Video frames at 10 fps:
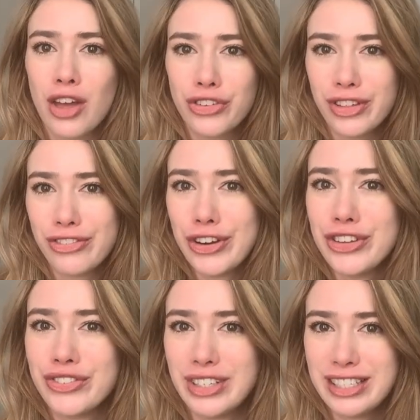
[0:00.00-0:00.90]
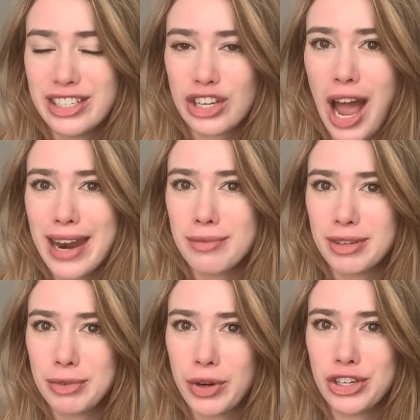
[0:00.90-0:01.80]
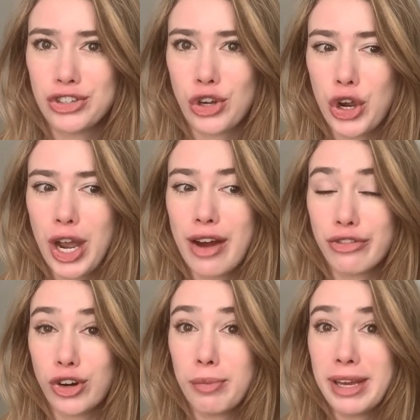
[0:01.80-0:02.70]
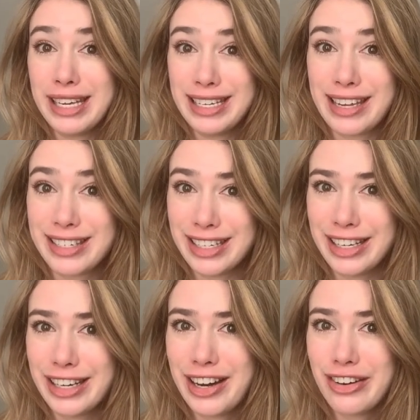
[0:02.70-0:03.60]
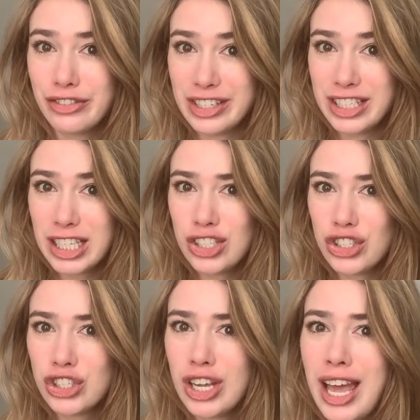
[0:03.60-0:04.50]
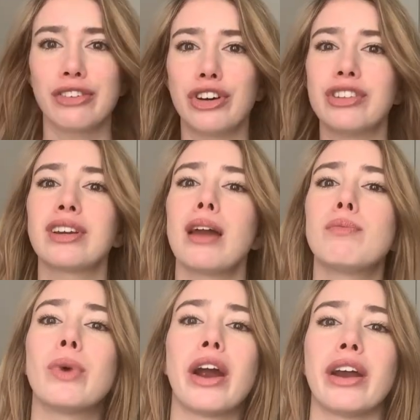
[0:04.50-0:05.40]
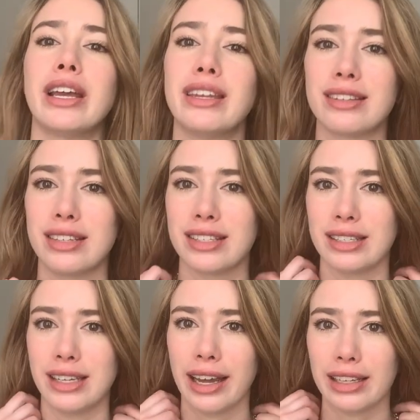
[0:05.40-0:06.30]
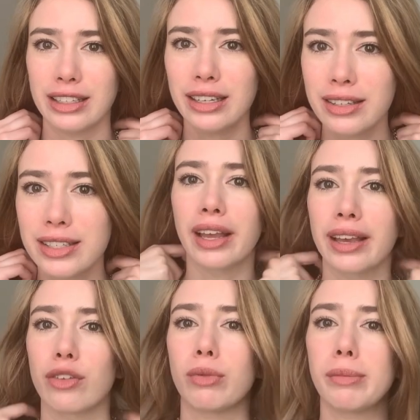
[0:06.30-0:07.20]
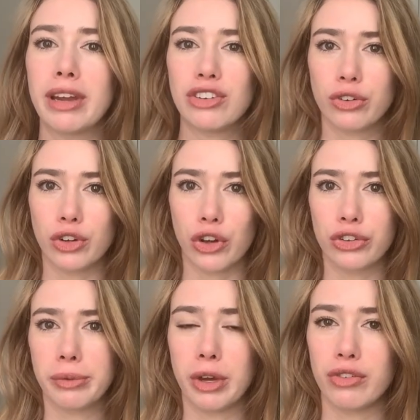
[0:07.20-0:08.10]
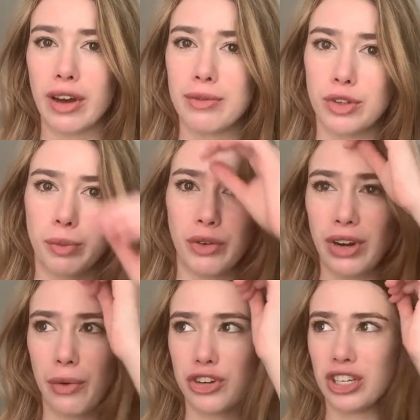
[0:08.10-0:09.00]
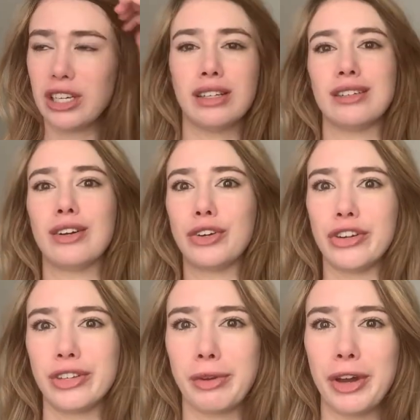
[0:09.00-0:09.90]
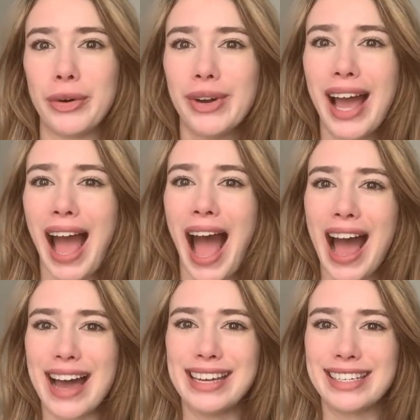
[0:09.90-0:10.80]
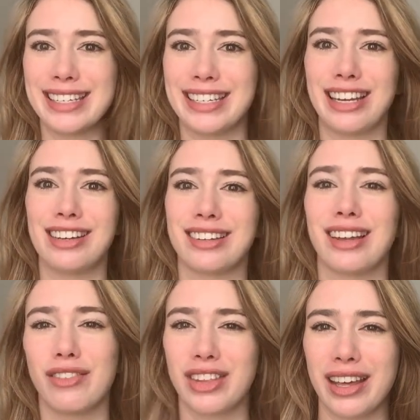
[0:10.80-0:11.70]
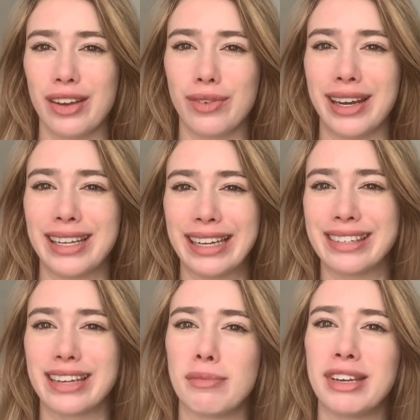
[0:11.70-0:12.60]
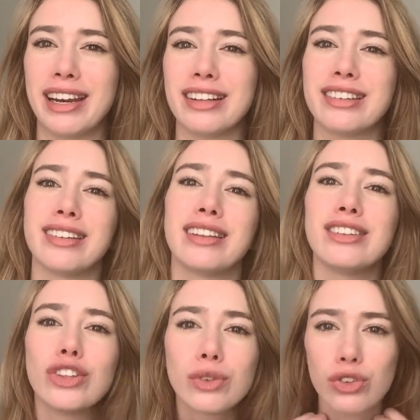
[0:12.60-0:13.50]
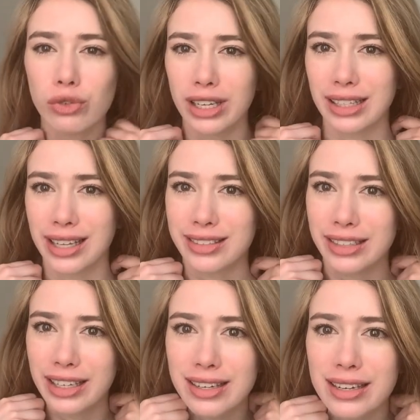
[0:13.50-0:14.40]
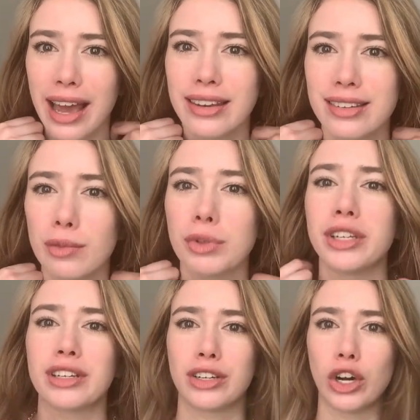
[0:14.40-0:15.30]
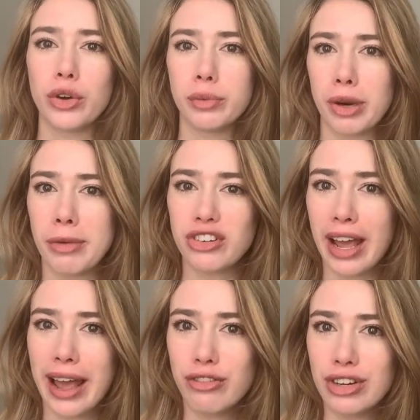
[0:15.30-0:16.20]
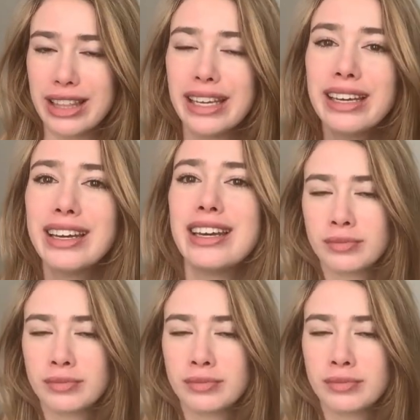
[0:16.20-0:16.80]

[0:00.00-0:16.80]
So the first vintage items I'm going to show are from yesteryear vintage. The first thing I'm wearing is this necklace. It gives me major Gossip Girl vibes. I've been re-watching Gossip Girl and I just love that they wear like statement necklaces. I think this one's really classic and simple and can go with pretty much everything.